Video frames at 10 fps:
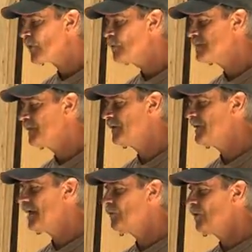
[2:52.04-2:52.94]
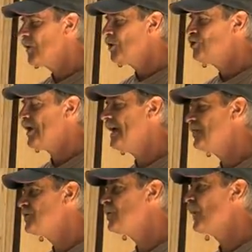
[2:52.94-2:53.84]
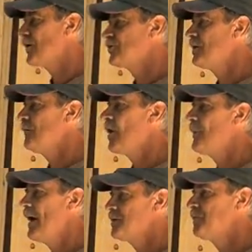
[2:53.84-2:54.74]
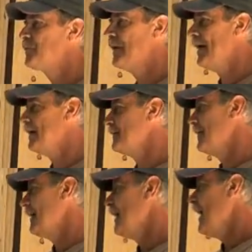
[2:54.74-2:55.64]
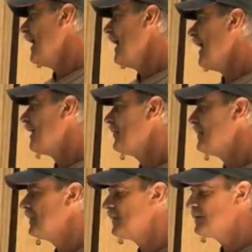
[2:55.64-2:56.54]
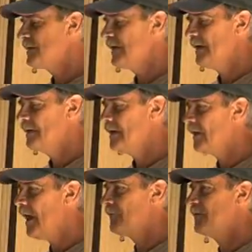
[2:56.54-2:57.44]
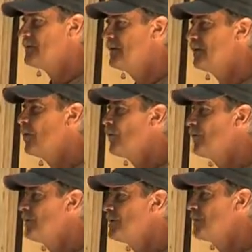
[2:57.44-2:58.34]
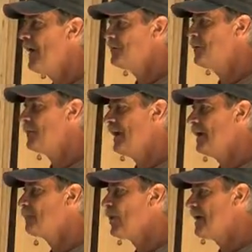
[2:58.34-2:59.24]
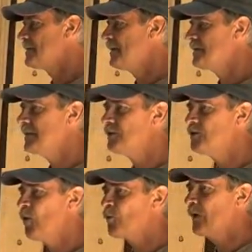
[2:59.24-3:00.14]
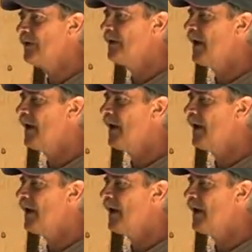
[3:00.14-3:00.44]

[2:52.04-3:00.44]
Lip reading: something that changed the direction of our management plan. And I think there's a lot of us that go through this management plan process that don't really